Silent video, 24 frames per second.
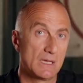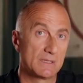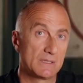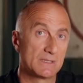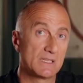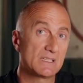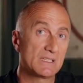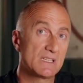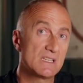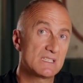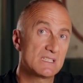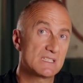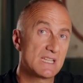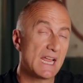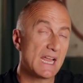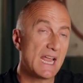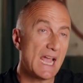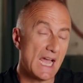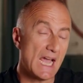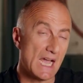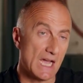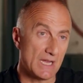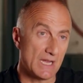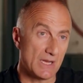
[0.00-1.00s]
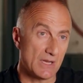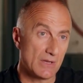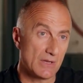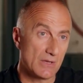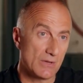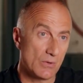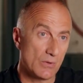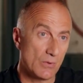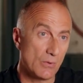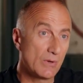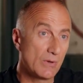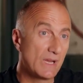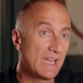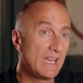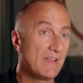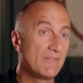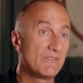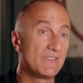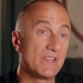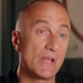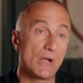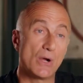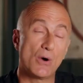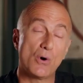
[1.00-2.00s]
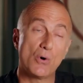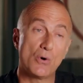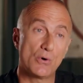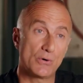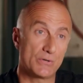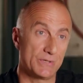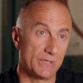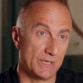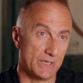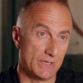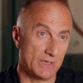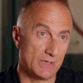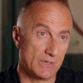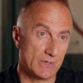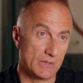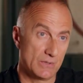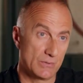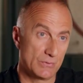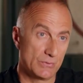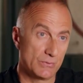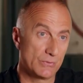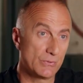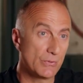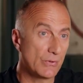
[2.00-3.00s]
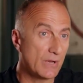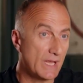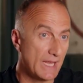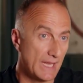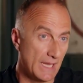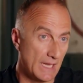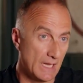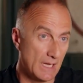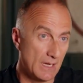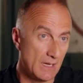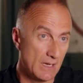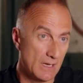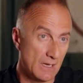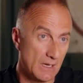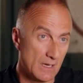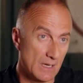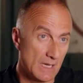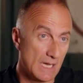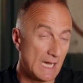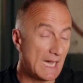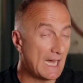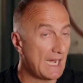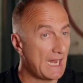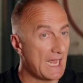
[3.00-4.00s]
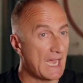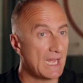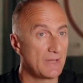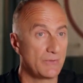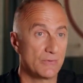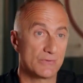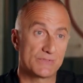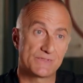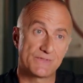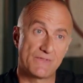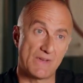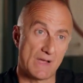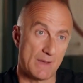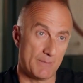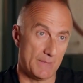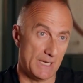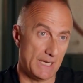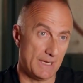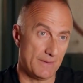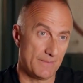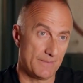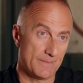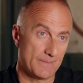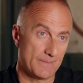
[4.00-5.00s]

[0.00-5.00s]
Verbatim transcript: That is the guy who gives the order to kill Alejandro's family.